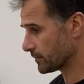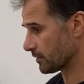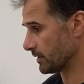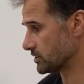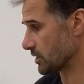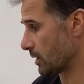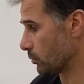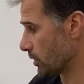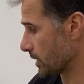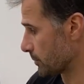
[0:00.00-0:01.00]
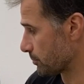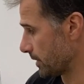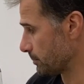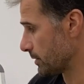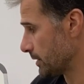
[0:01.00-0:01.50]
Right, so our workout
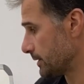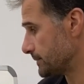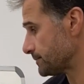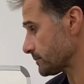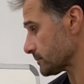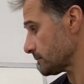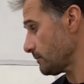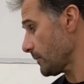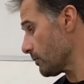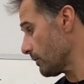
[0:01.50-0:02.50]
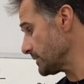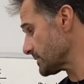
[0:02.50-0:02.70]
prep: run,